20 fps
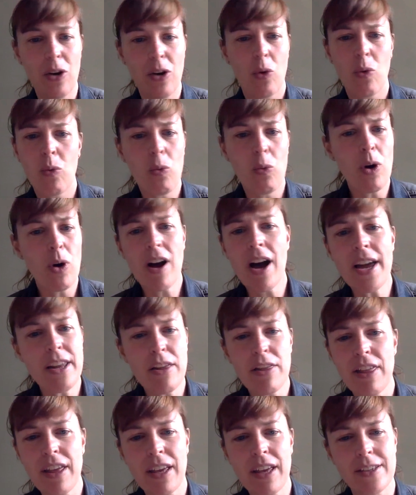what kind of
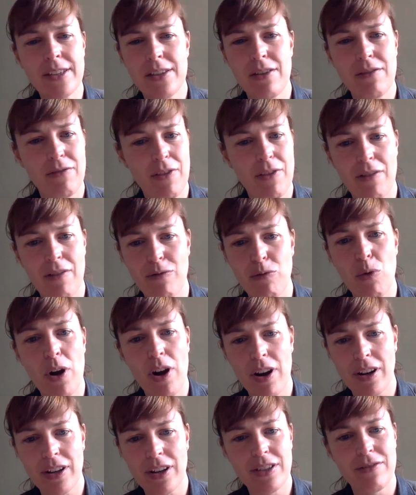things have
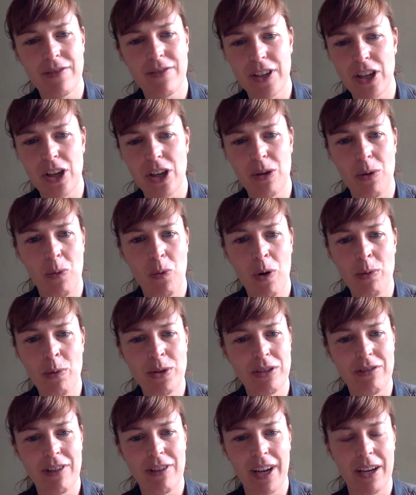worked for you, and what would
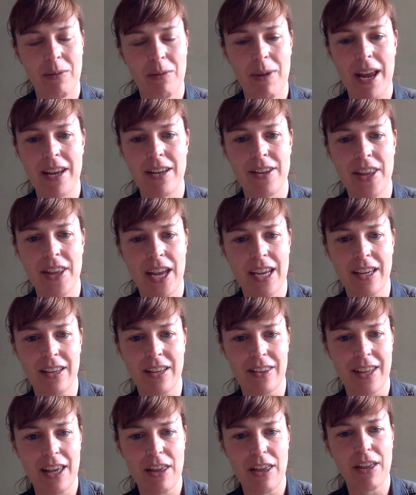you recommend they
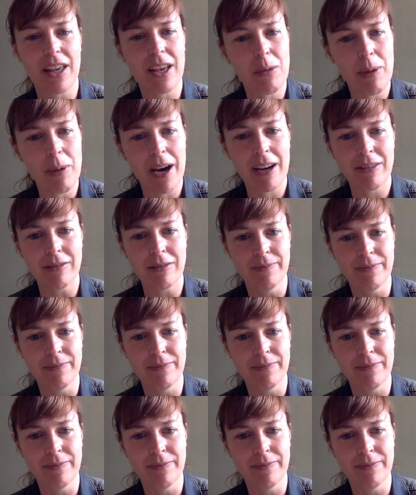think about?